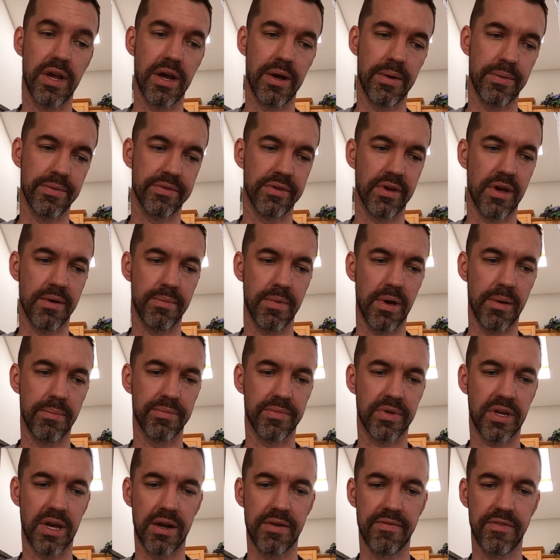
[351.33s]

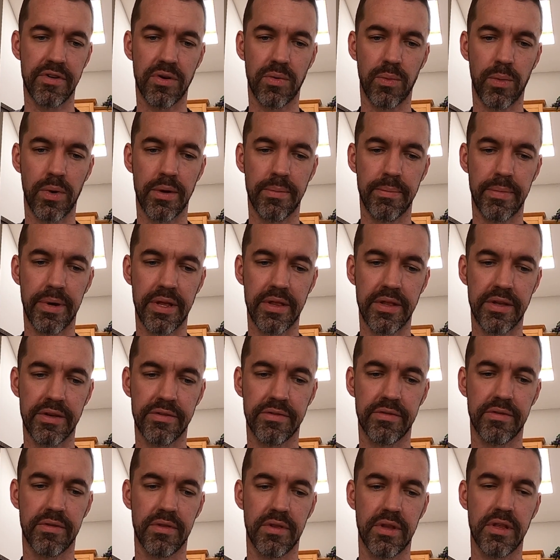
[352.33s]
I'm kind of underwhelmed by
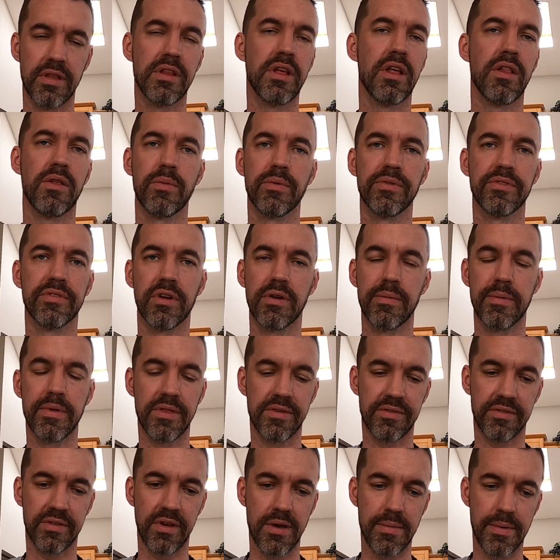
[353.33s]
this. And the other one's going to
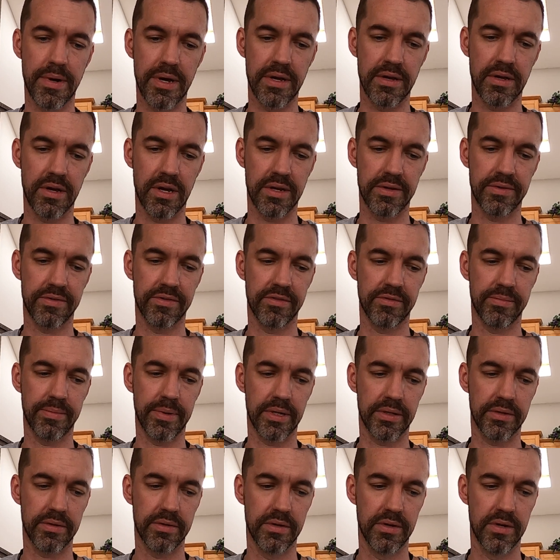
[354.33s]
be the same, I
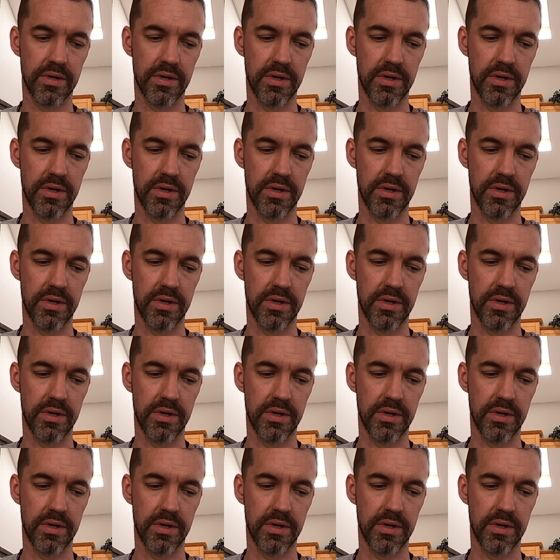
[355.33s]
suspect.